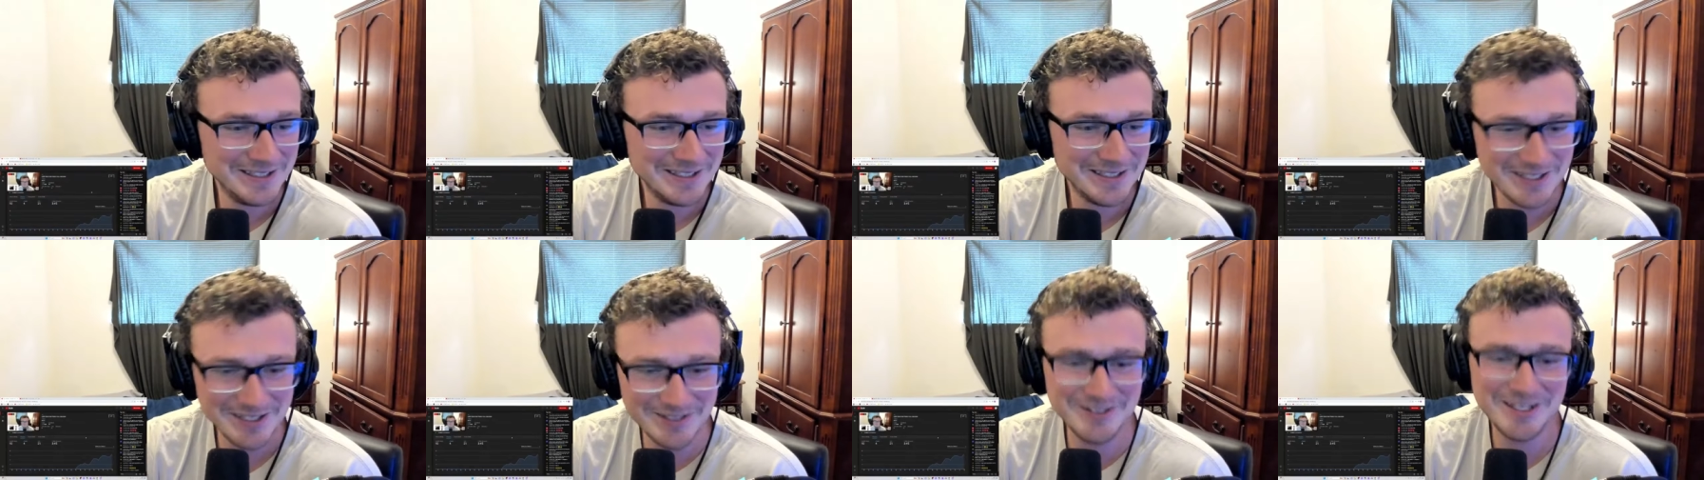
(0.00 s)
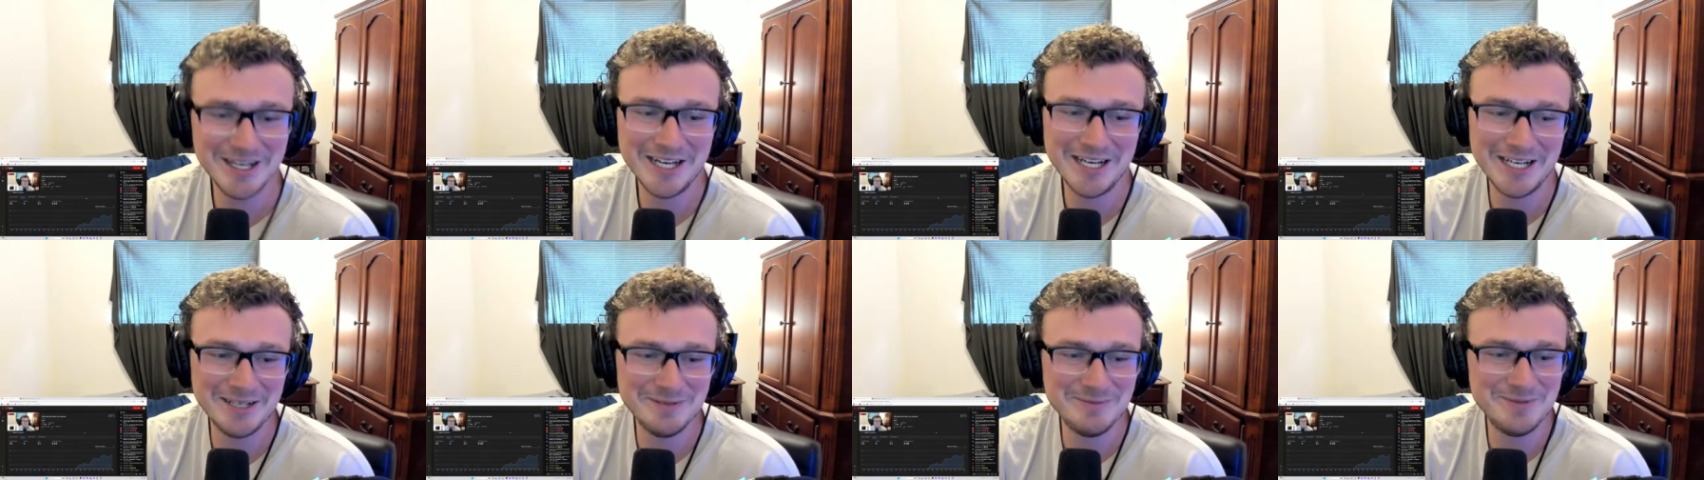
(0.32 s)
You
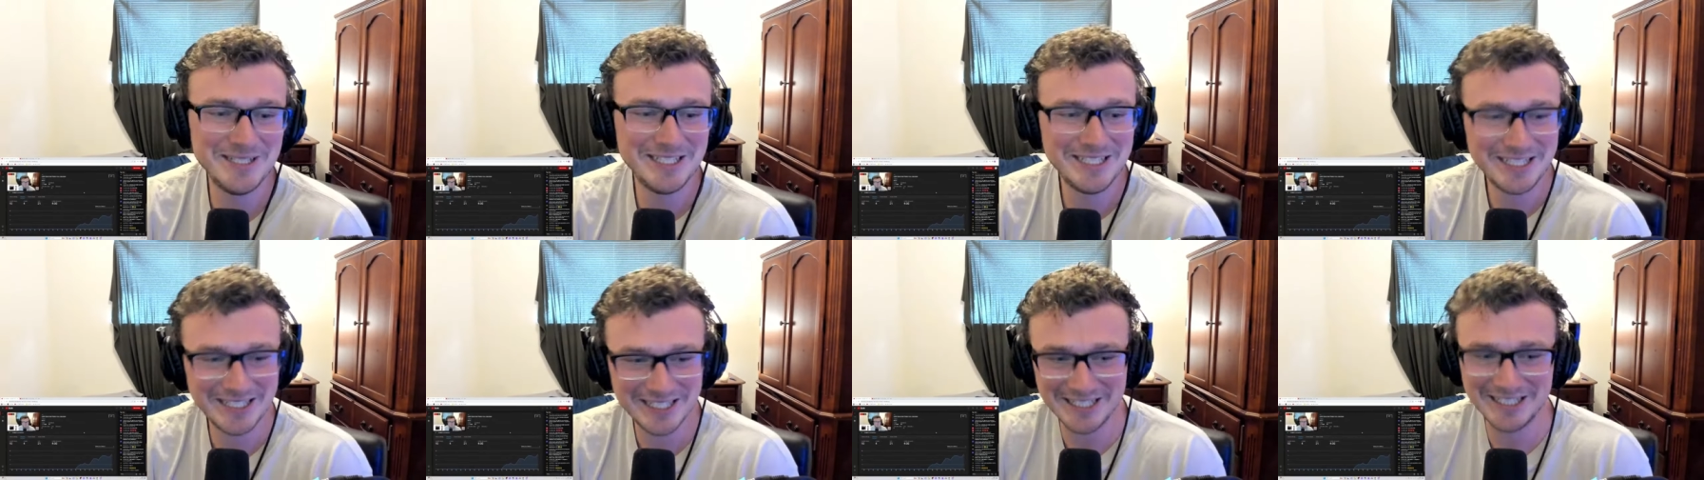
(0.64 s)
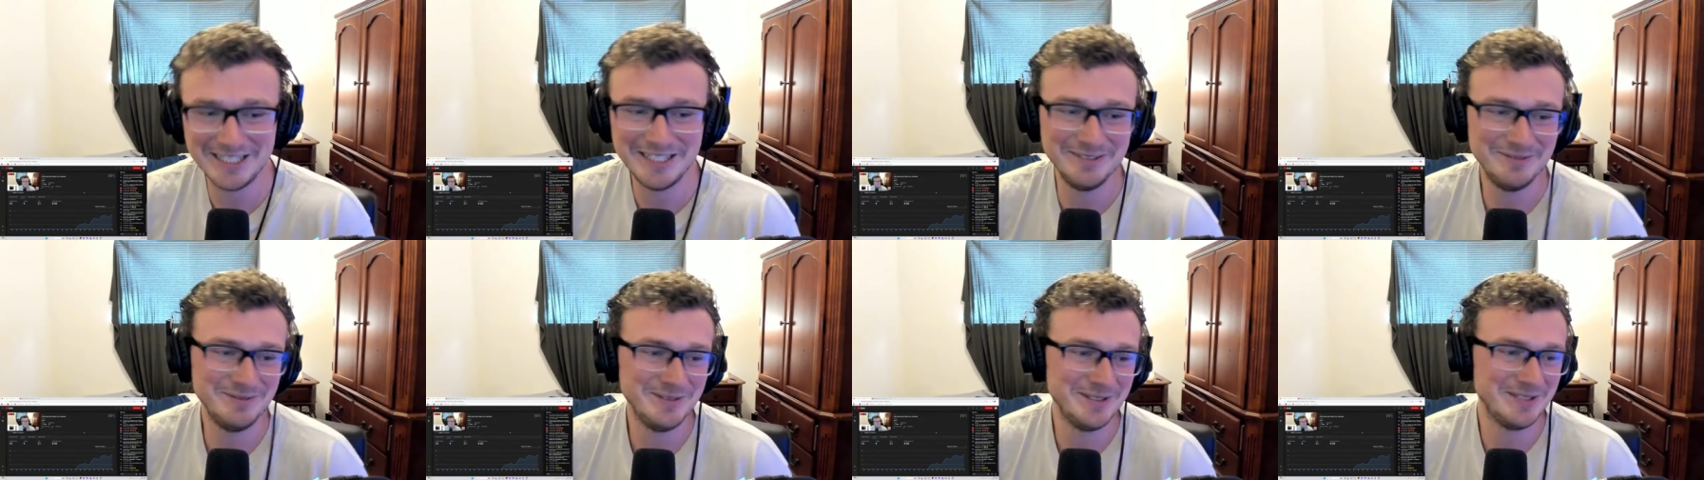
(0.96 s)
got to be
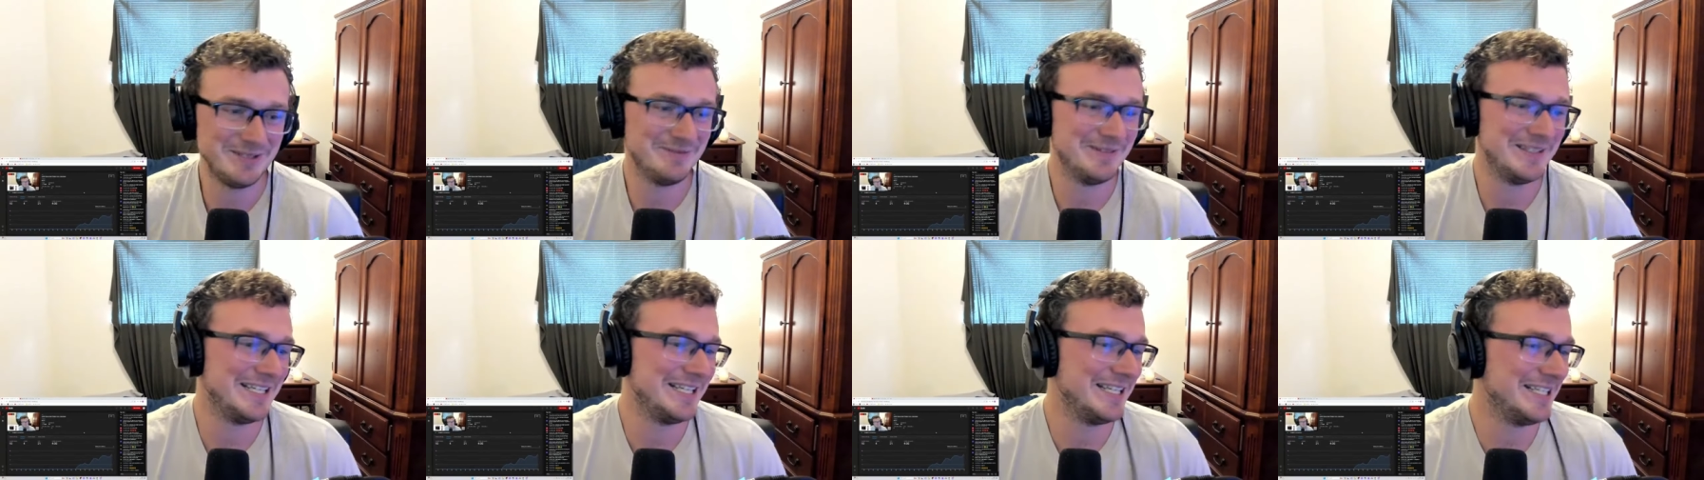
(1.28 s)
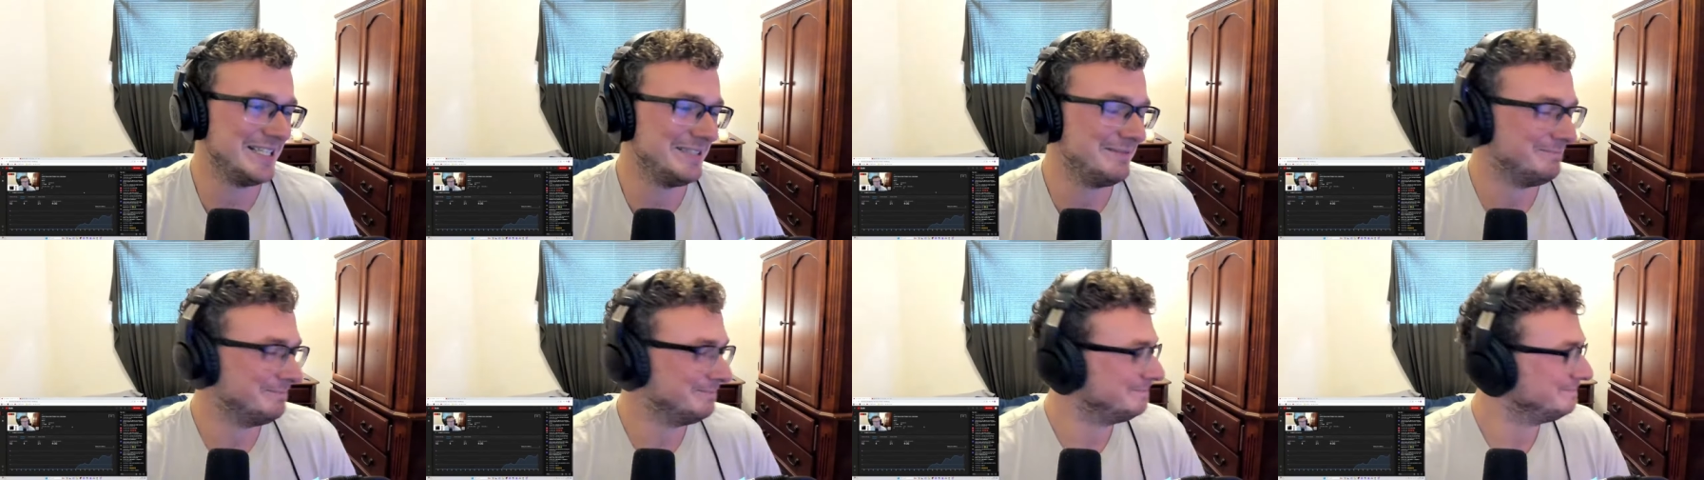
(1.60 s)
kidding me,
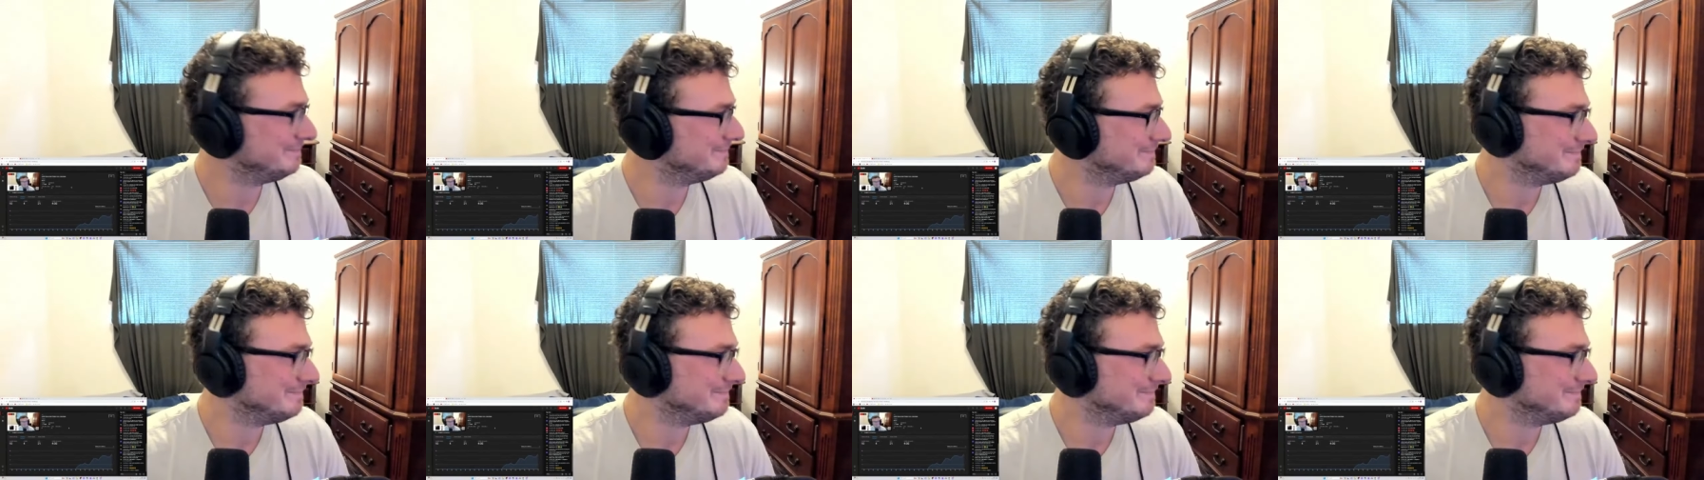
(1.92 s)
man.